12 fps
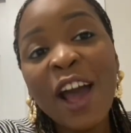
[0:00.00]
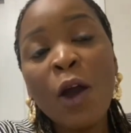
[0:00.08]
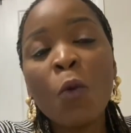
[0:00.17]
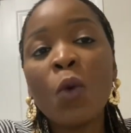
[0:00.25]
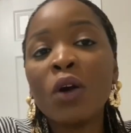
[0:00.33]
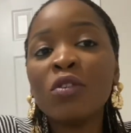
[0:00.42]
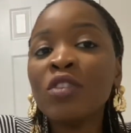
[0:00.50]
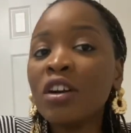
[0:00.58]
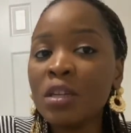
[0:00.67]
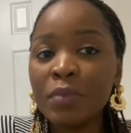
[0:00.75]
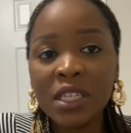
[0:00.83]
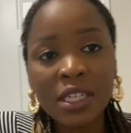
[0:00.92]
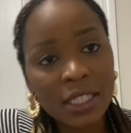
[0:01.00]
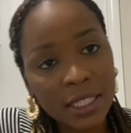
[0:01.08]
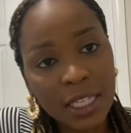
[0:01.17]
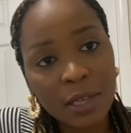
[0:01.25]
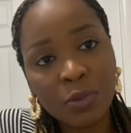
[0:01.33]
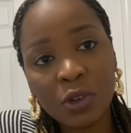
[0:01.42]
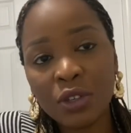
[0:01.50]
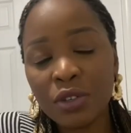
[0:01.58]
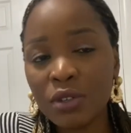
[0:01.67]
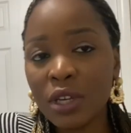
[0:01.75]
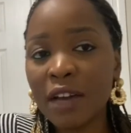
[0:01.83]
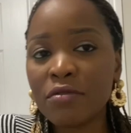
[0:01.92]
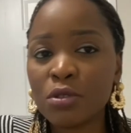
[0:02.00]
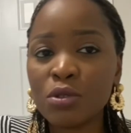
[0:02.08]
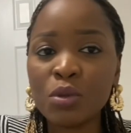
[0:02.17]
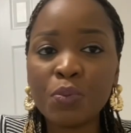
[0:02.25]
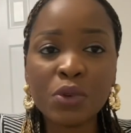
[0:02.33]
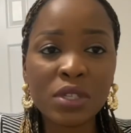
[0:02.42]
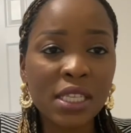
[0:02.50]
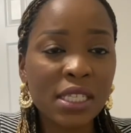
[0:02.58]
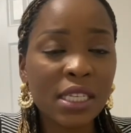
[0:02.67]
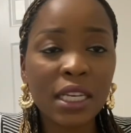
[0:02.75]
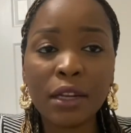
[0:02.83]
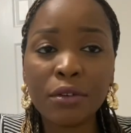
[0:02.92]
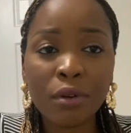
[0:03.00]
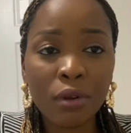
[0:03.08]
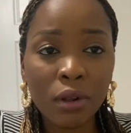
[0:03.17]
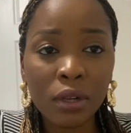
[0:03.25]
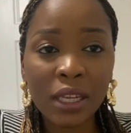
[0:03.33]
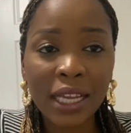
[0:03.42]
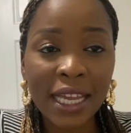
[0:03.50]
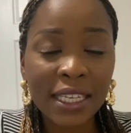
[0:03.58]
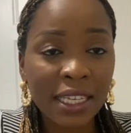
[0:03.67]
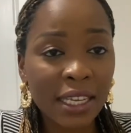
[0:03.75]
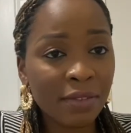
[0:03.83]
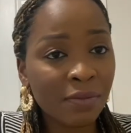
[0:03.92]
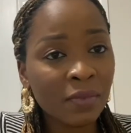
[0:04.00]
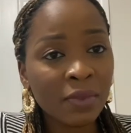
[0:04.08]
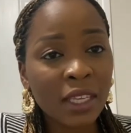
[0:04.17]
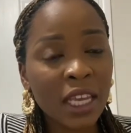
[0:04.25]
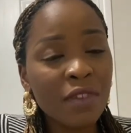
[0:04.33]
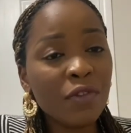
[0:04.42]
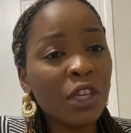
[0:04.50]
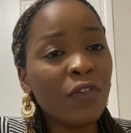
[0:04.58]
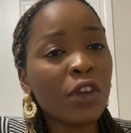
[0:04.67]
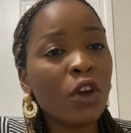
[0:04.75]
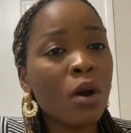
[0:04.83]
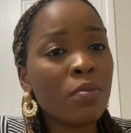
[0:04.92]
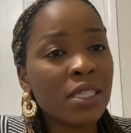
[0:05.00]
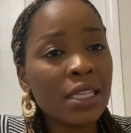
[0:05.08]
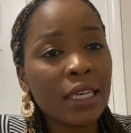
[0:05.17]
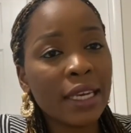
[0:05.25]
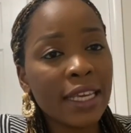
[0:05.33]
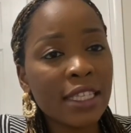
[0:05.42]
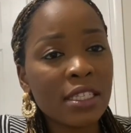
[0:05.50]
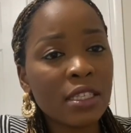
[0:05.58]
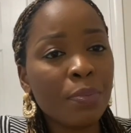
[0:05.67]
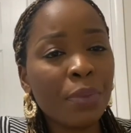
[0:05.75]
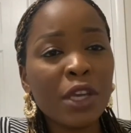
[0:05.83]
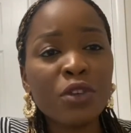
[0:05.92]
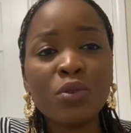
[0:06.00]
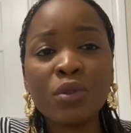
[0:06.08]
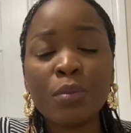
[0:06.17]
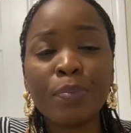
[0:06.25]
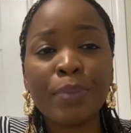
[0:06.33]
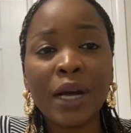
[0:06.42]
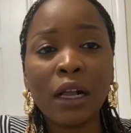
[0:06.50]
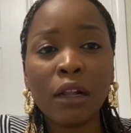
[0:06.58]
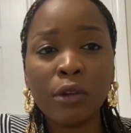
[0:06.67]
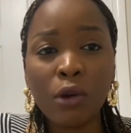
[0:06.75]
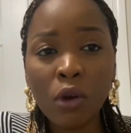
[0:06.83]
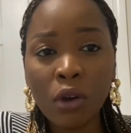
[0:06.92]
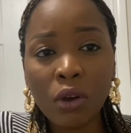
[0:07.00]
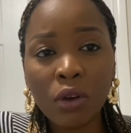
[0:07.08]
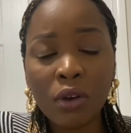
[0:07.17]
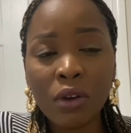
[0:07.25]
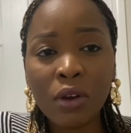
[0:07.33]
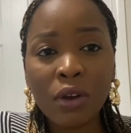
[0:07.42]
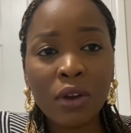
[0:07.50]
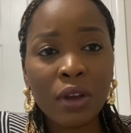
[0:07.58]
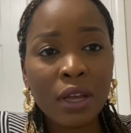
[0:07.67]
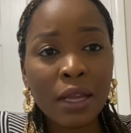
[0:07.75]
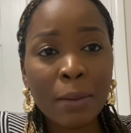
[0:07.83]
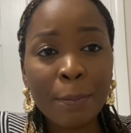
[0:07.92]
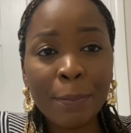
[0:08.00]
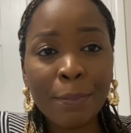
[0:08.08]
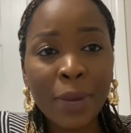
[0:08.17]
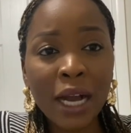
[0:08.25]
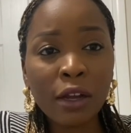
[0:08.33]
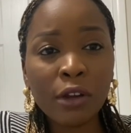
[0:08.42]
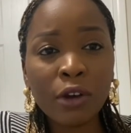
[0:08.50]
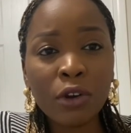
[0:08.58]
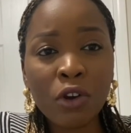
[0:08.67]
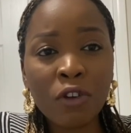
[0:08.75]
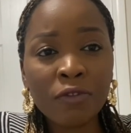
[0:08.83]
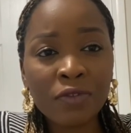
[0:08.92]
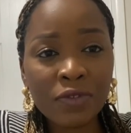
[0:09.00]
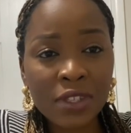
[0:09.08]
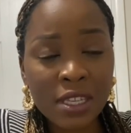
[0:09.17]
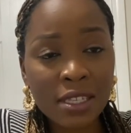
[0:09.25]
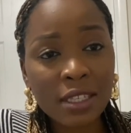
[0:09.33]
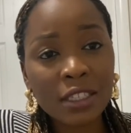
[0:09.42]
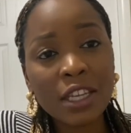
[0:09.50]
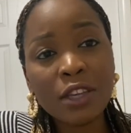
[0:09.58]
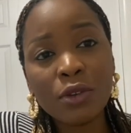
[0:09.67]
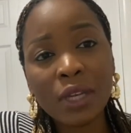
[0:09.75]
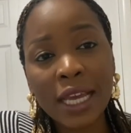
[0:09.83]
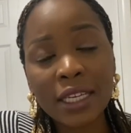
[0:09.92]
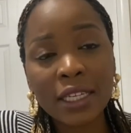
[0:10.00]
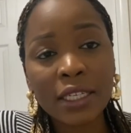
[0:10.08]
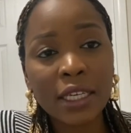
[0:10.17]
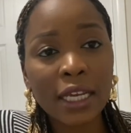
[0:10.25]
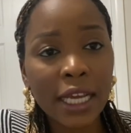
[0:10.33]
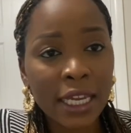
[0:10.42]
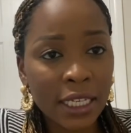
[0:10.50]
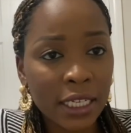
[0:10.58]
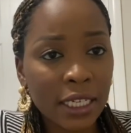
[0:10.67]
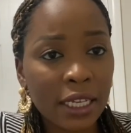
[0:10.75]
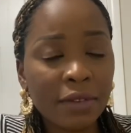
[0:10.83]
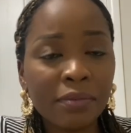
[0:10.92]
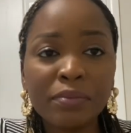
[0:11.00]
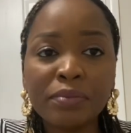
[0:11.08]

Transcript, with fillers: well, not immediately, but you know, you have to do the processing and all. And then even if it comes in late, they pay you the backlog, backlog of since the day you landed in Canada.